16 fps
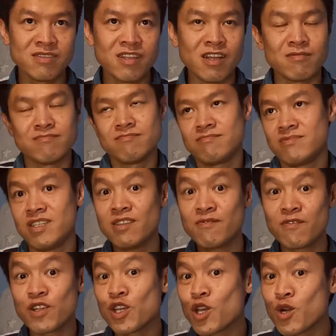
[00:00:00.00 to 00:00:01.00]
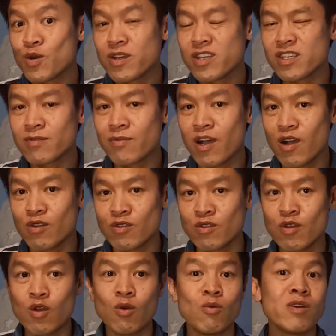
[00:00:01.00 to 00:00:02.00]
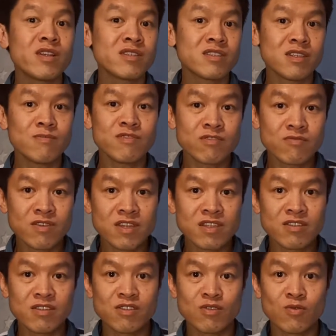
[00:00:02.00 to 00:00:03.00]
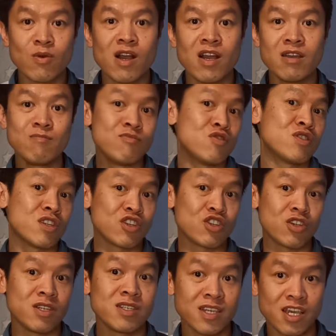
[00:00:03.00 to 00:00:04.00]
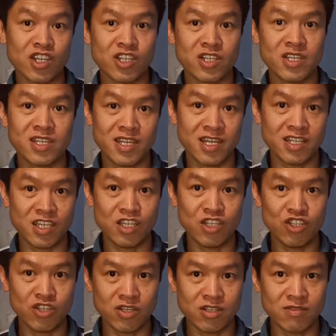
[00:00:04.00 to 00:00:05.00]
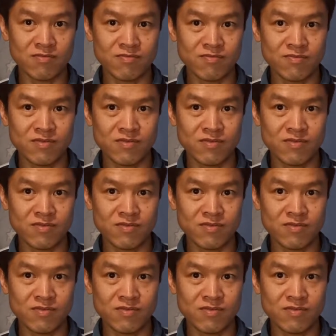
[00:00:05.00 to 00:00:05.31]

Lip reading: Now, this video is about what are some of the reasons why musicians actually get injured.